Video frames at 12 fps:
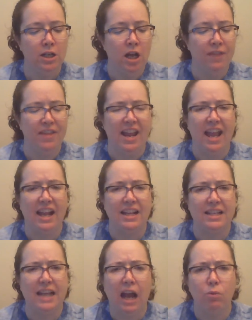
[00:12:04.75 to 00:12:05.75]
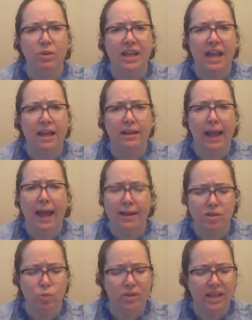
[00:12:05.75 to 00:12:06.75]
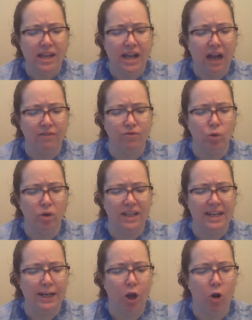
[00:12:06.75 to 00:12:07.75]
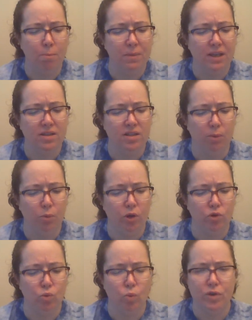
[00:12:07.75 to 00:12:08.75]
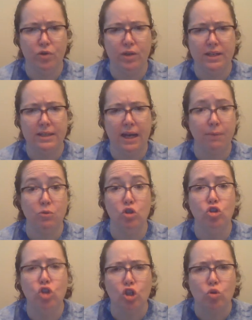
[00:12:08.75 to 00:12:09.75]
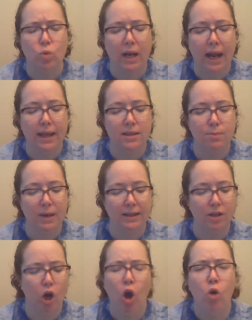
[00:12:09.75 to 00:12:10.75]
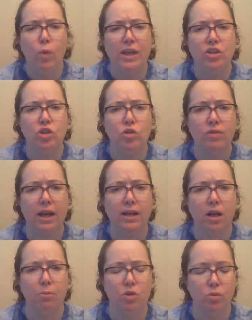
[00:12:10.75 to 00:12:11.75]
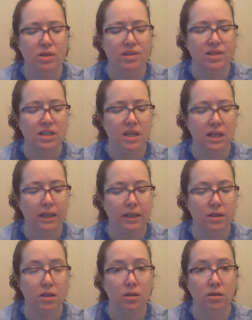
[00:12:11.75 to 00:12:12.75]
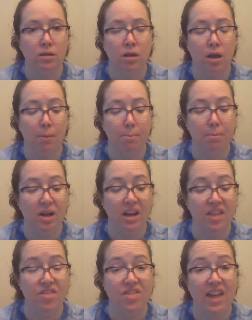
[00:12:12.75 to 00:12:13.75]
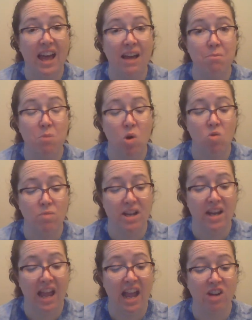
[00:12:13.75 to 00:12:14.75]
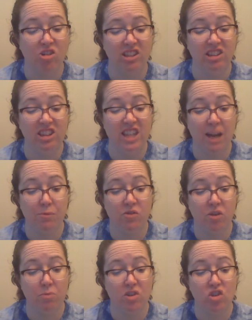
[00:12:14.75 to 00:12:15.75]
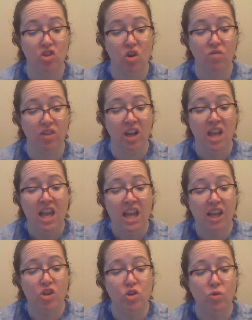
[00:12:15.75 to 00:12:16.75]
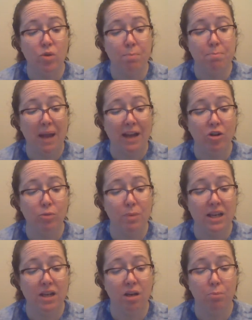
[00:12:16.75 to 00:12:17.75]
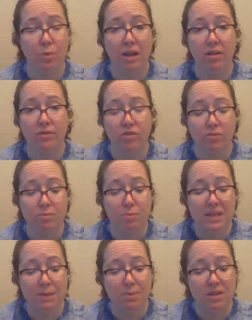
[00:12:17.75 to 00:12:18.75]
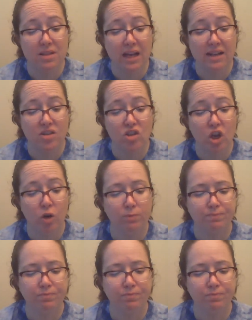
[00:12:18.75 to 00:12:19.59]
They got what they got for getting all mixed up with those wizarding types. Just what I expected. Always knew they'd come to a sticky end. But at that moment, Hagrid leapt from the sofa and drew a battered pink umbrella from deep inside his coat.